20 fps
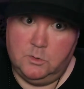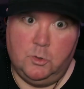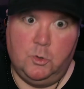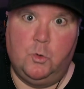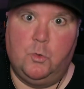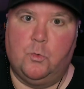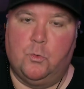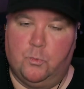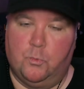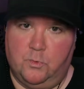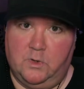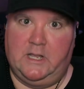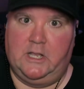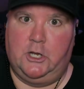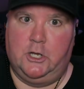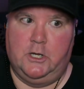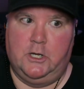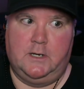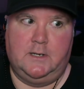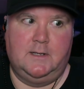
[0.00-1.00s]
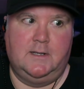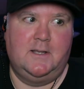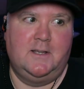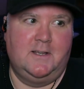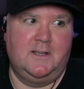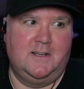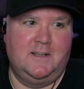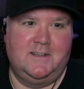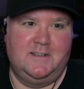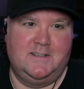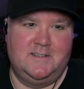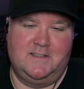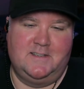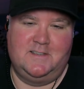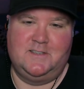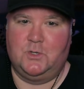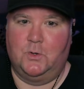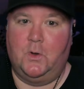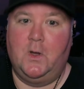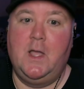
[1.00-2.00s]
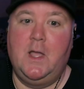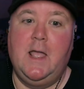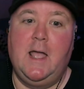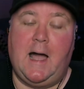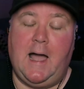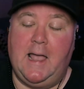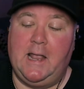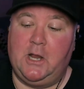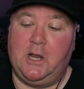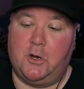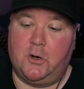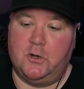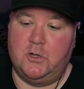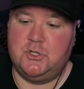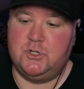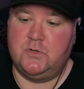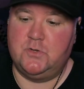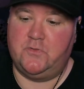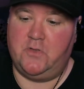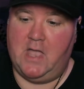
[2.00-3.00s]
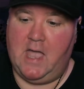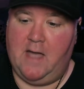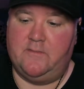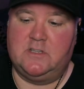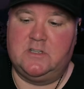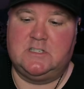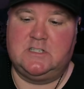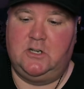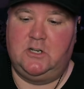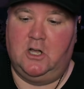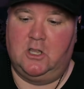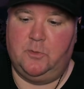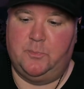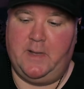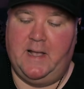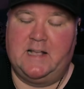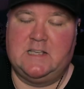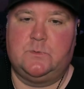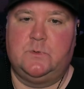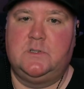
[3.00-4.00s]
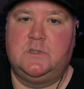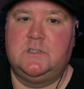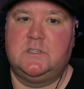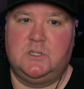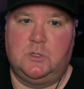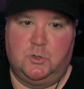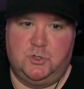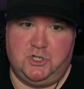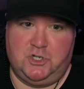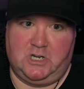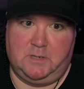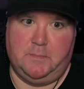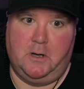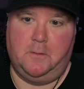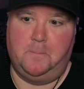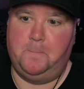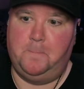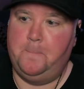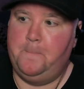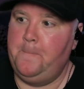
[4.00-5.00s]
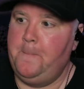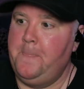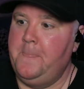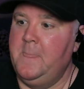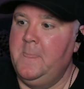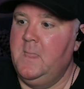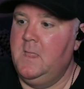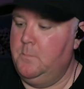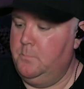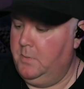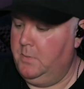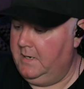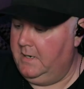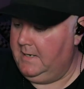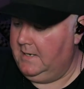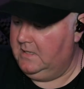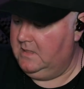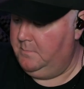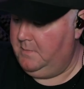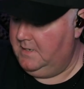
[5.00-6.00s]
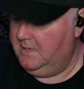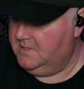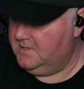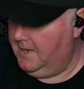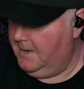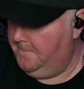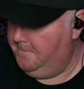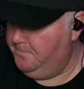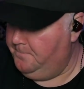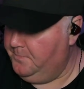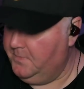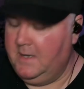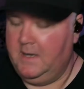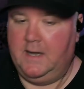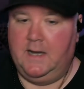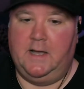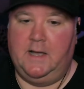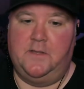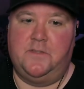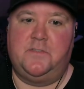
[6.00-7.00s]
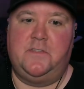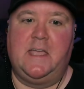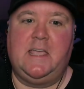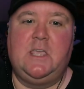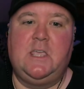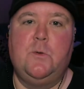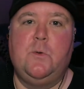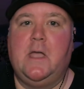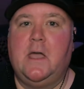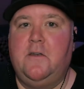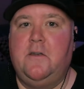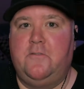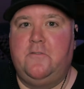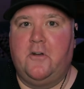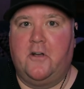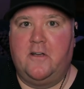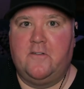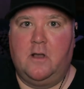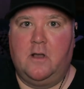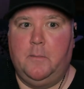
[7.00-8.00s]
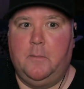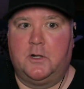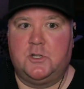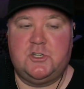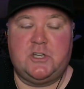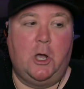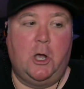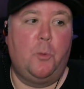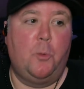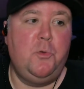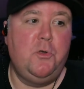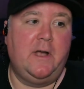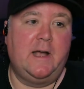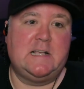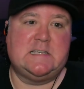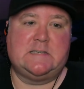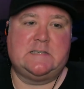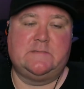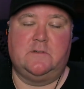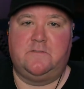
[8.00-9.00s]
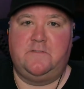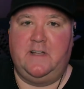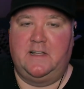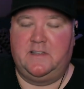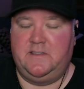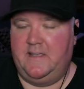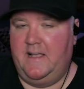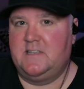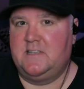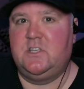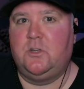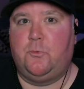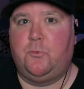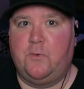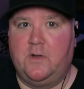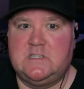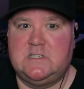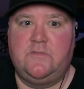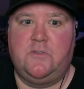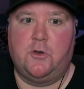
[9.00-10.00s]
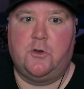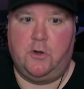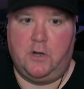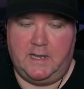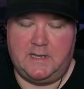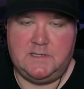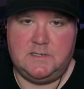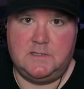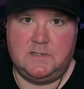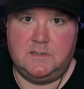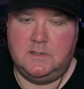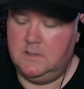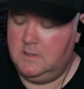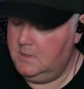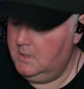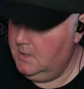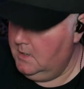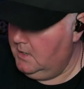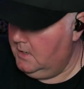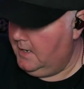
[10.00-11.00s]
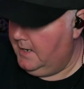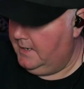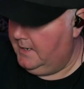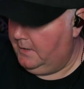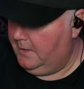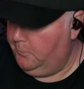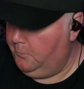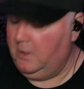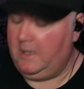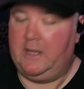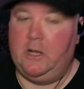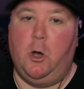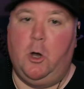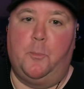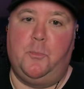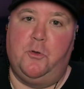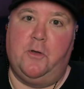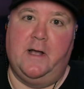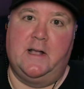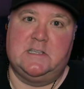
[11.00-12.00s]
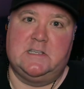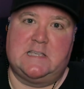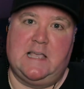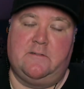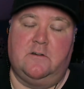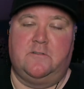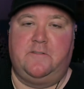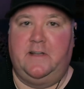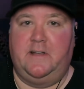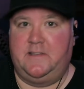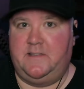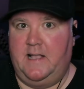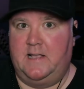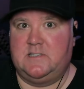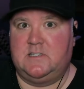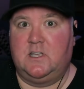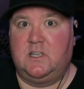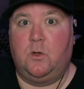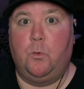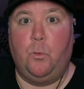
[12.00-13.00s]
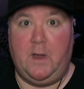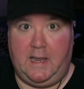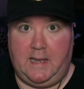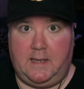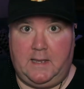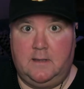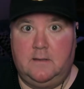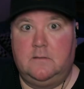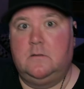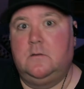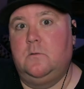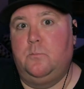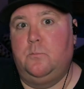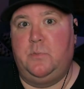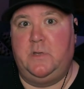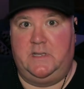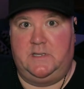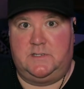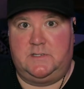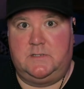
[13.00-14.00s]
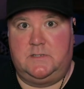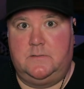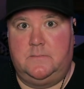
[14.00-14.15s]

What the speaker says: really good. So I encourage you, if you haven't seen all the past ones, go check them out. But in the meantime, thank you again very, very much. I hope you guys have a fantastic rest of your night. And I really hope you guys have a fantastic week. Peace.